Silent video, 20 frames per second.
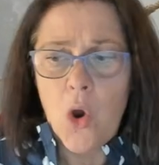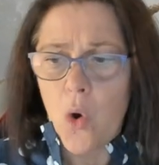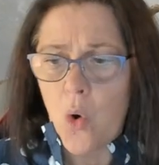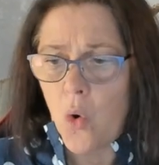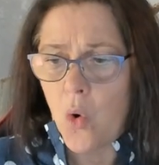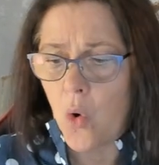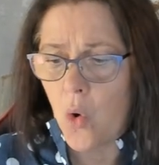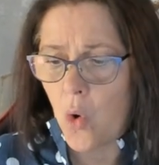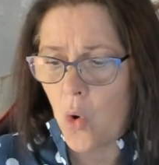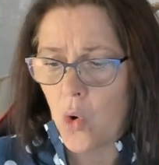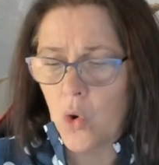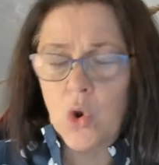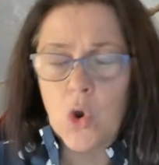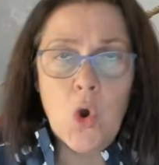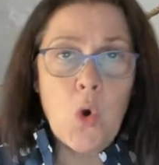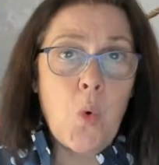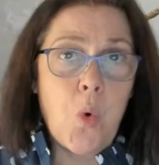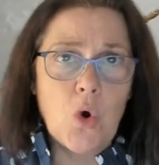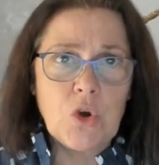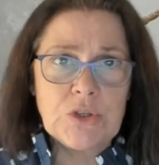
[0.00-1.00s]
or
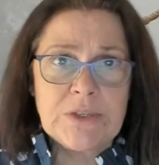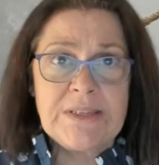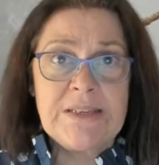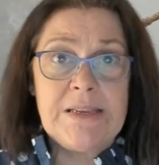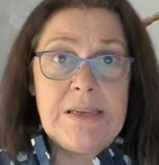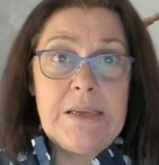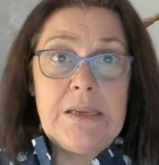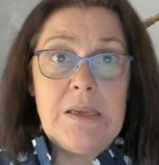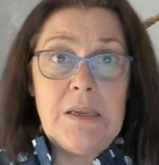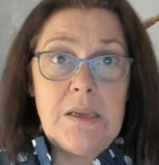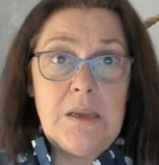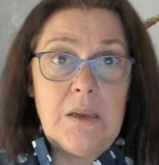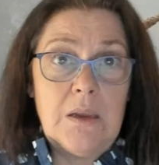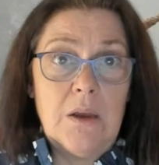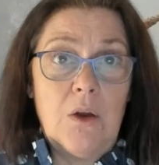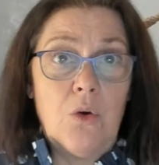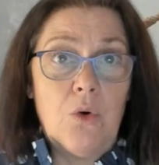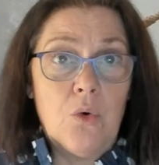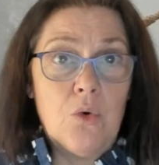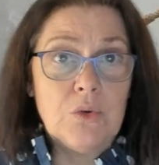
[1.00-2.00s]

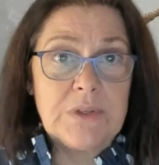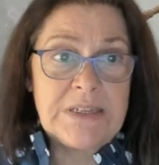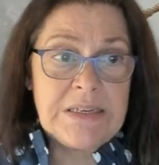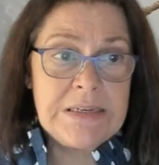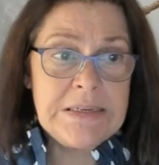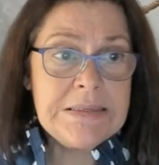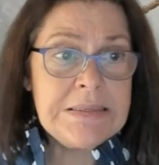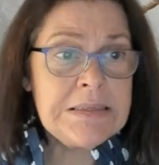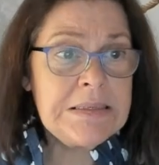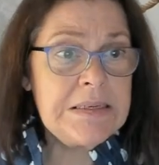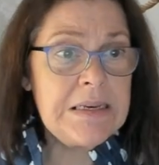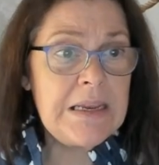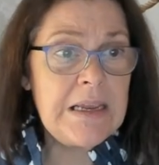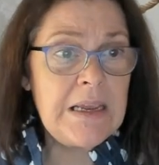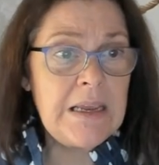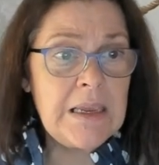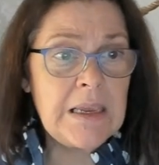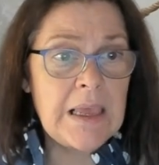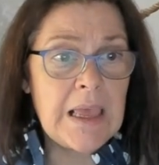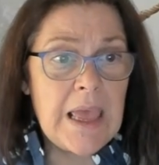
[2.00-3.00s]

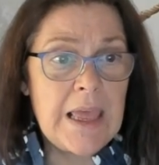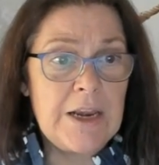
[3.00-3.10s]
quasi-autistic.